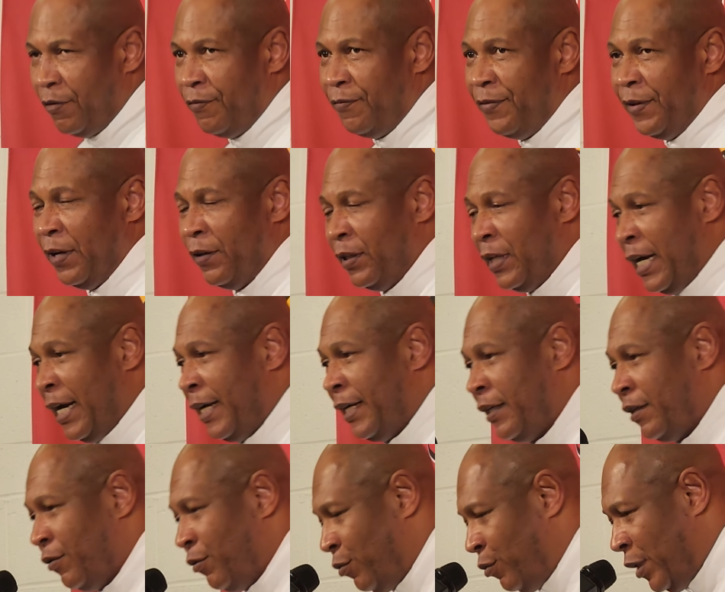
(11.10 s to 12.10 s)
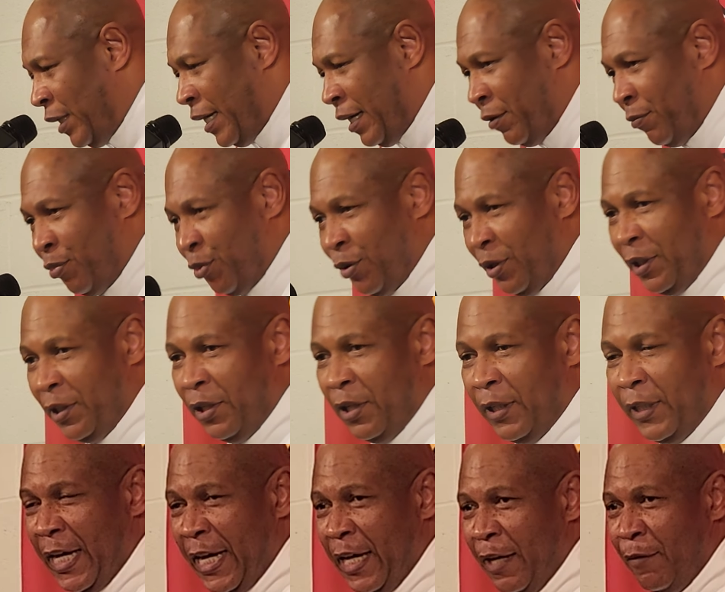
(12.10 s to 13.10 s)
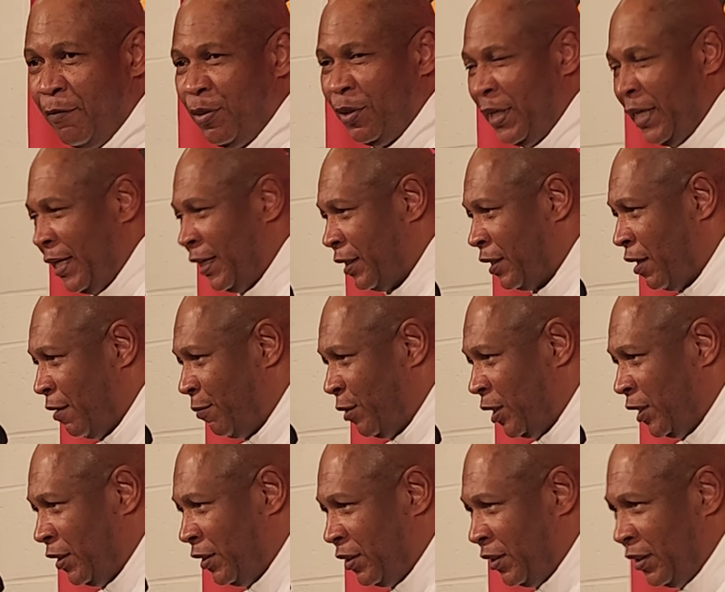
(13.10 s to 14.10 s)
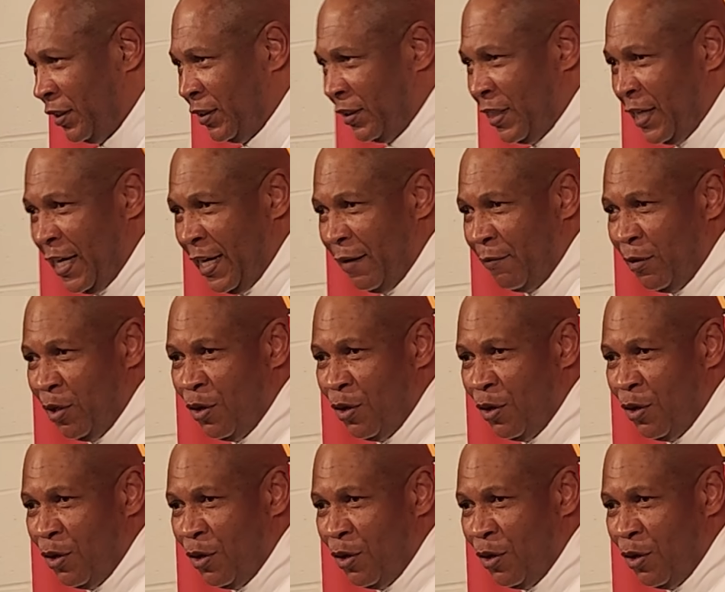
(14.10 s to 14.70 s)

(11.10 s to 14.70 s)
Felt like we had a pretty good game plan coming into this game,